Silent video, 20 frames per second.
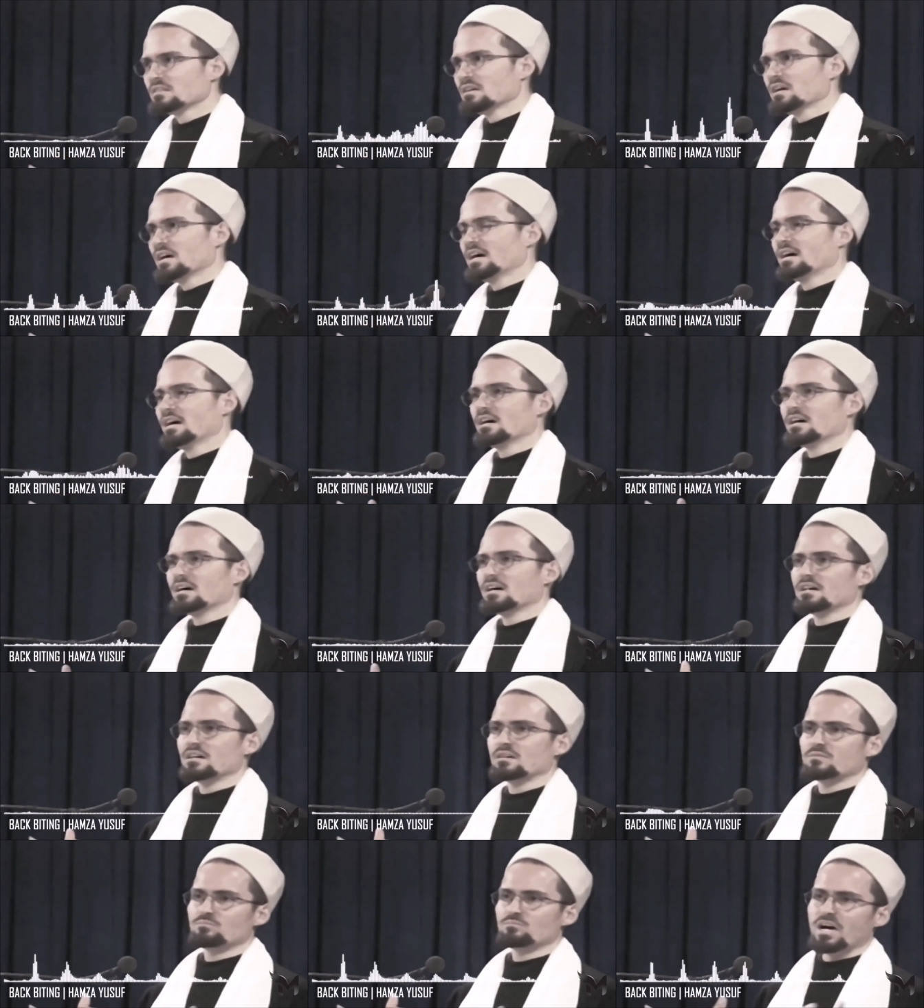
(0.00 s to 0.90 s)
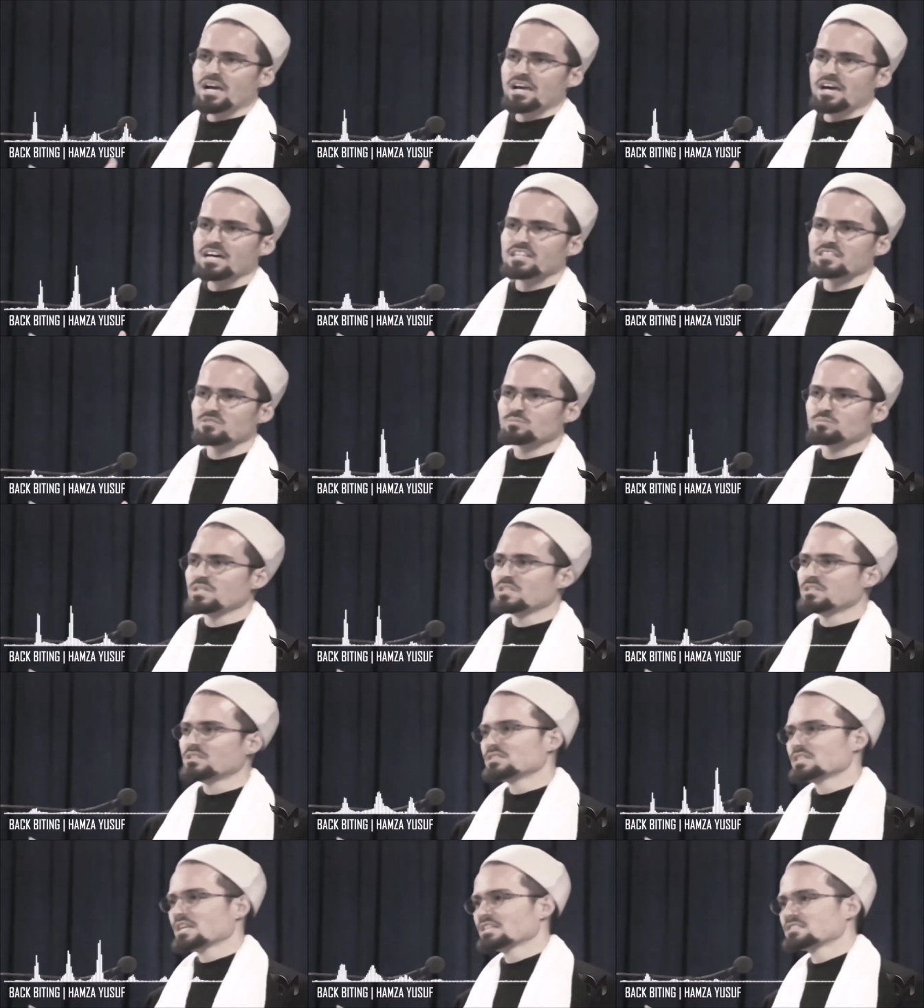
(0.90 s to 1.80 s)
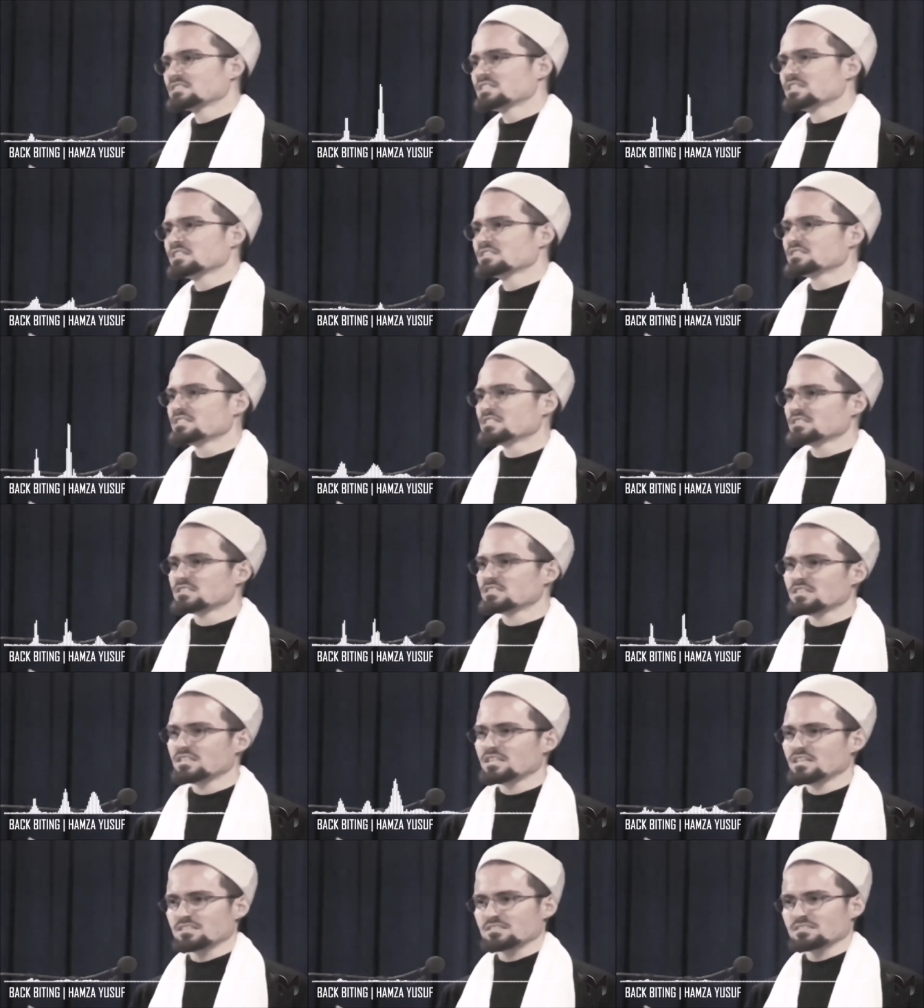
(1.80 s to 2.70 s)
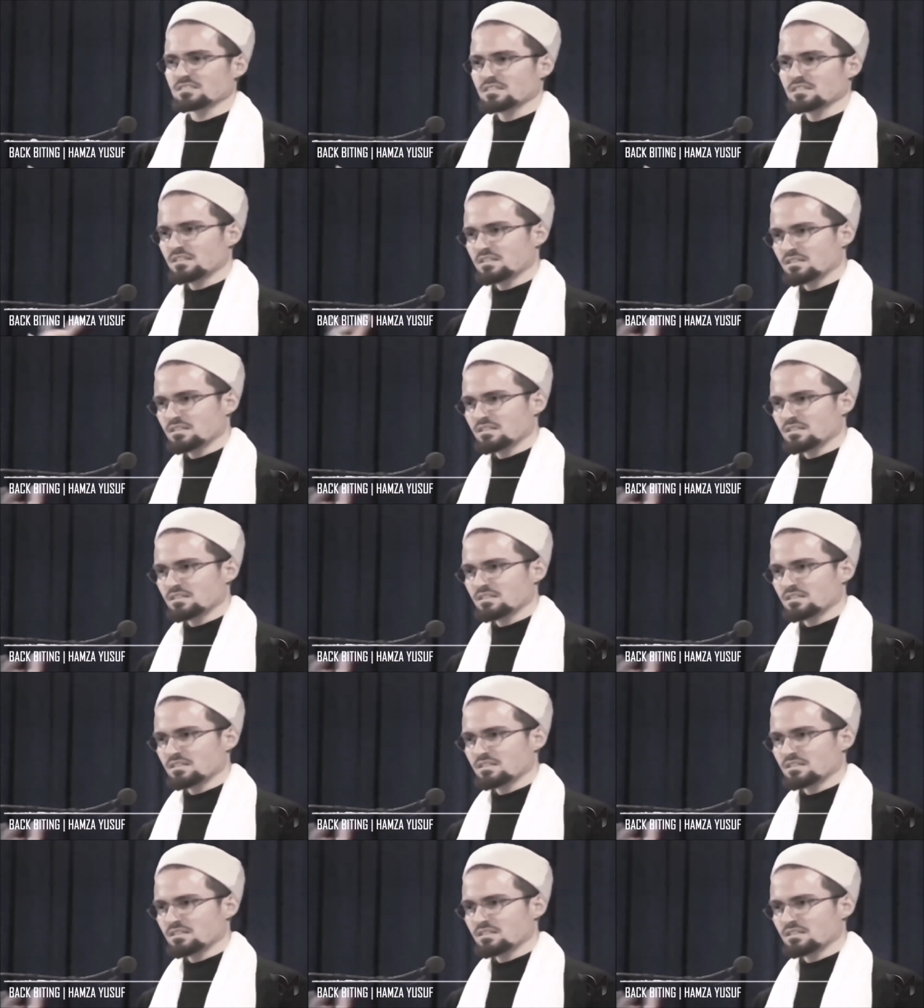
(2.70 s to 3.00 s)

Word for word: uh, my husband does this, this, and this.